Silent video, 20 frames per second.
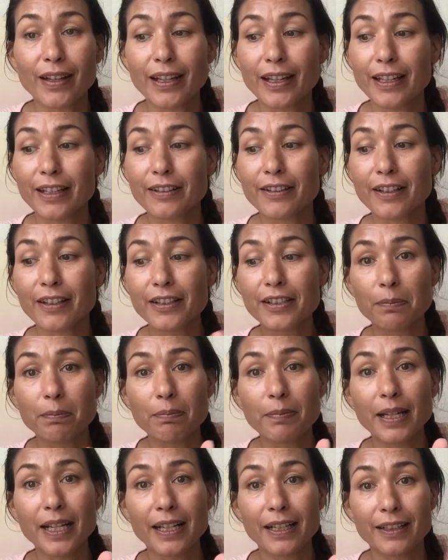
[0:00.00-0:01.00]
it doesn't
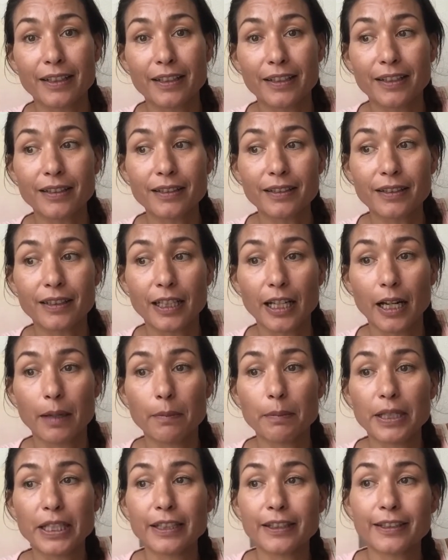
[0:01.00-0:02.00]
matter. I
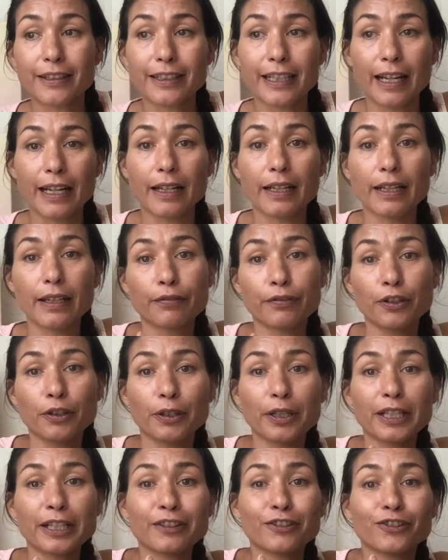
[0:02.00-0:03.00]
mean, if you're
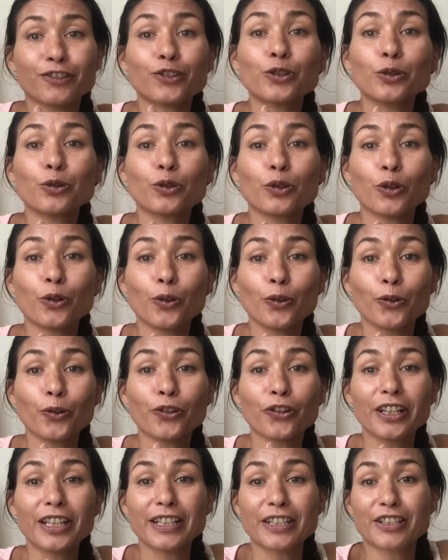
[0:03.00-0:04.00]
in too cold,
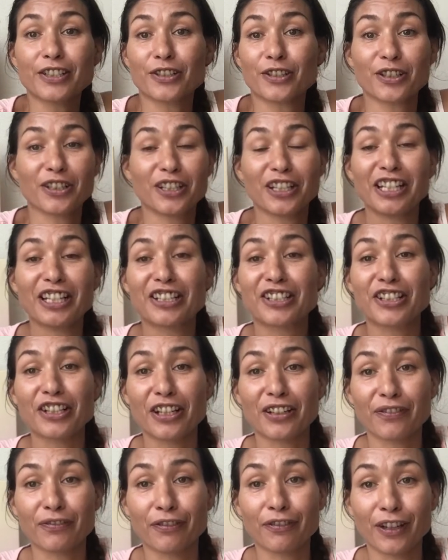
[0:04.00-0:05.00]
it's
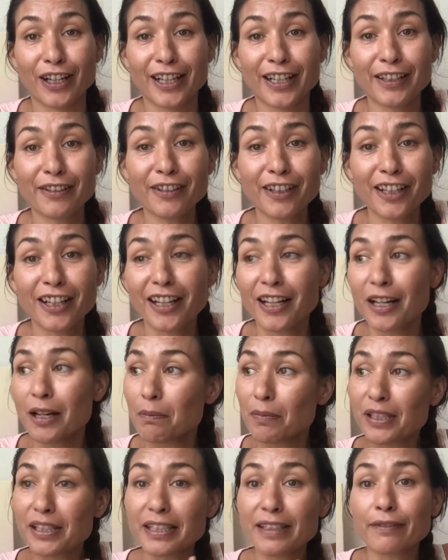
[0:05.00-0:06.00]
not fine.
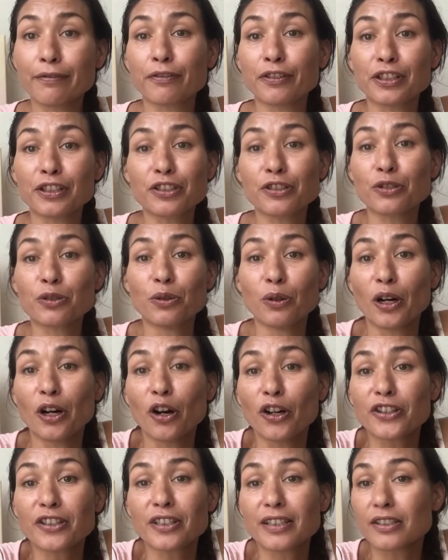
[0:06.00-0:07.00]
But if it's too
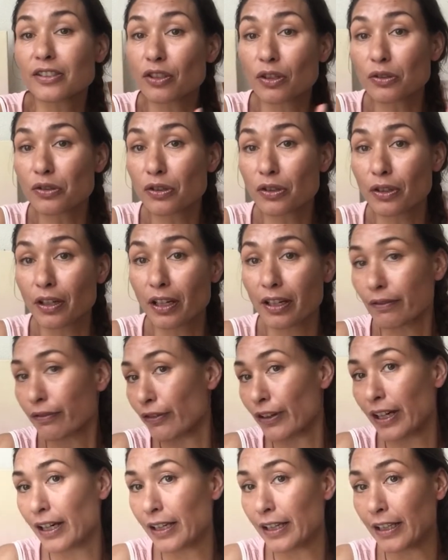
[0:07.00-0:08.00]
hot, it's also not
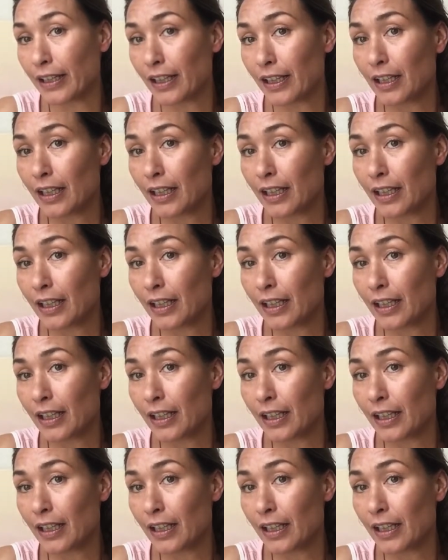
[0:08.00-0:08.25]
fine.